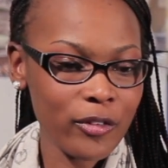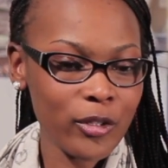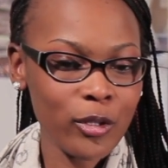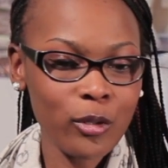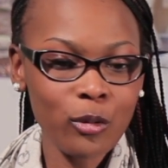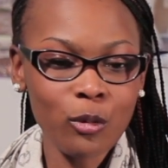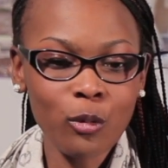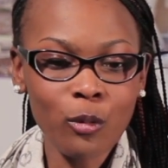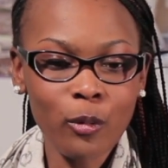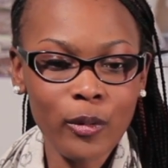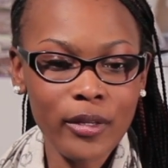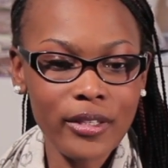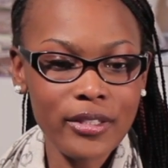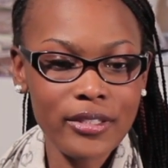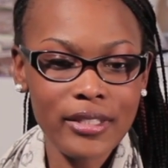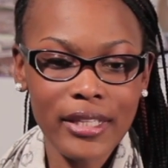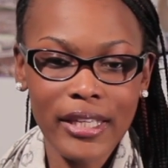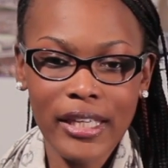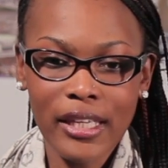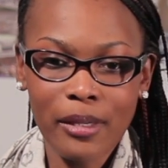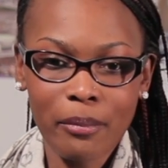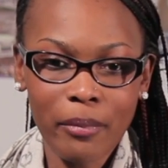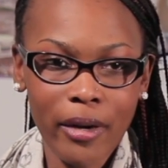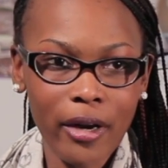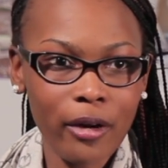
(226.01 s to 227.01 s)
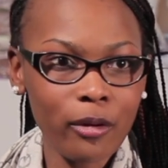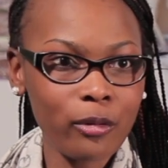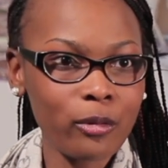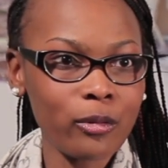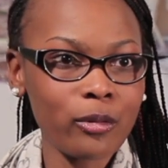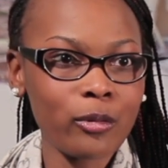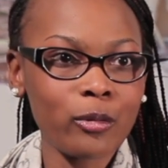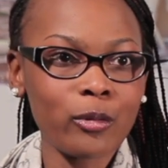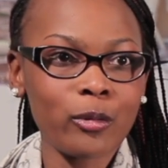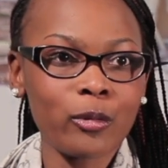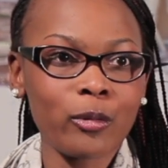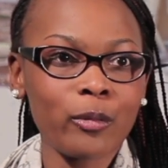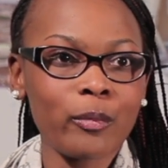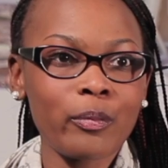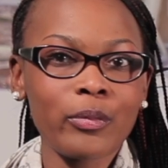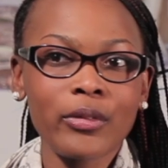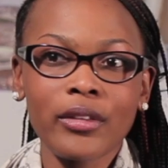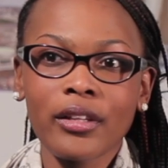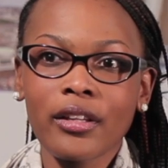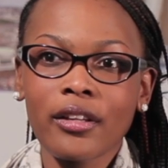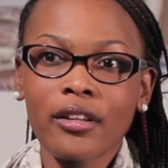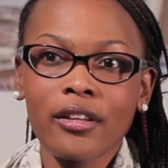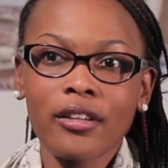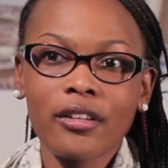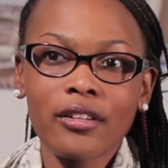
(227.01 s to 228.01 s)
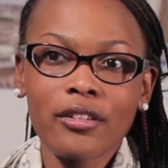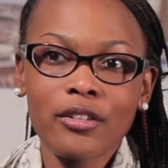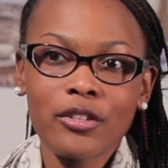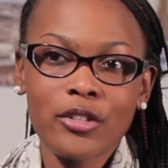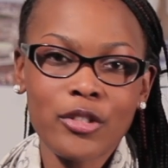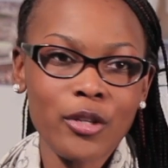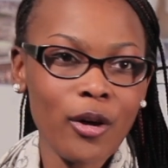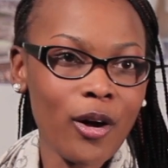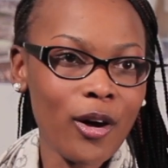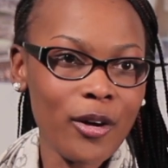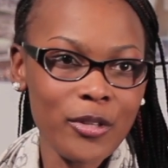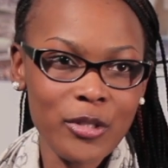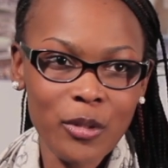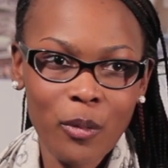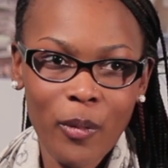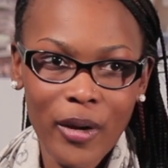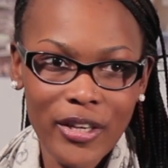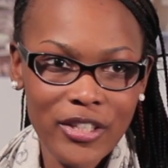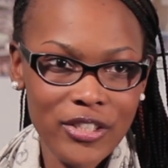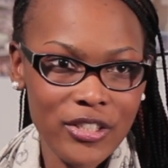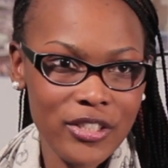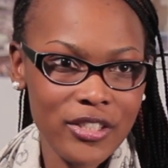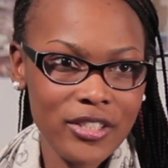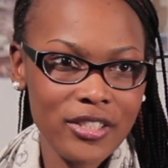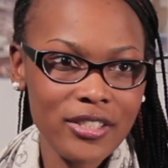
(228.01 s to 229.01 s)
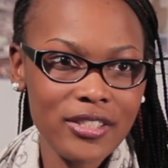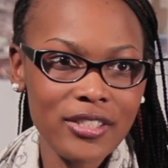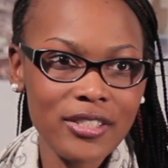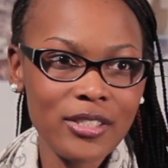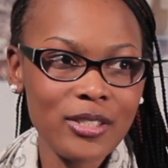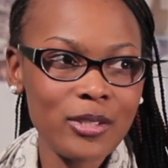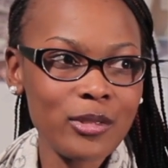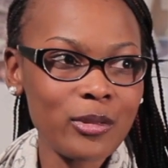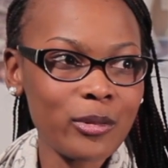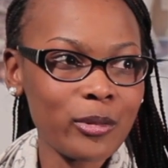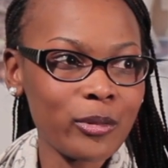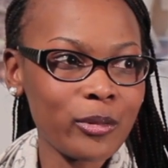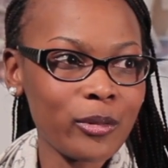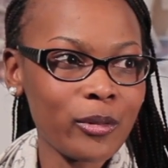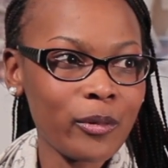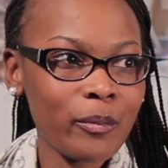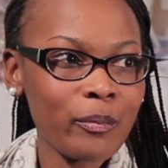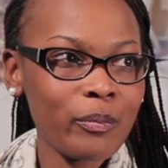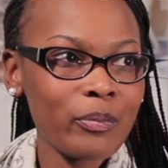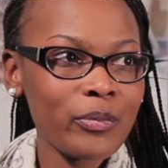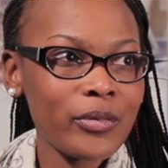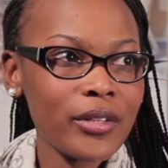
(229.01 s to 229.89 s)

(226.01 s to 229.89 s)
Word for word: You can always email or to ask questions, or